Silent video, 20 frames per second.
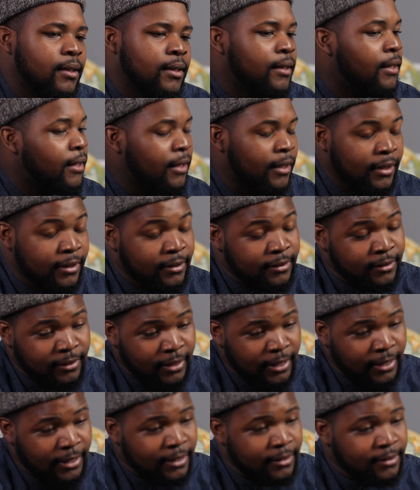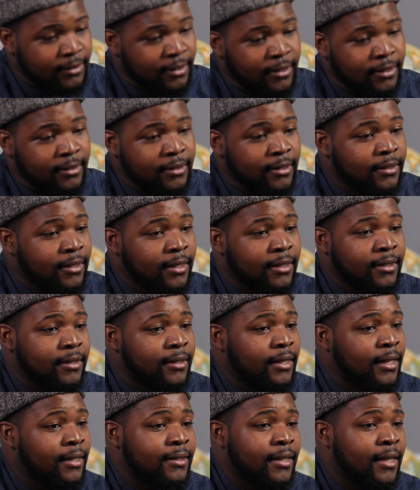And like I said in the
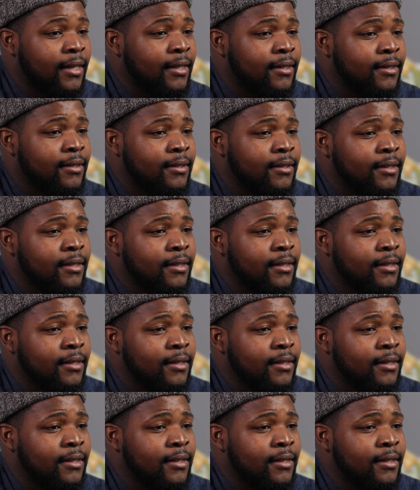letter, not the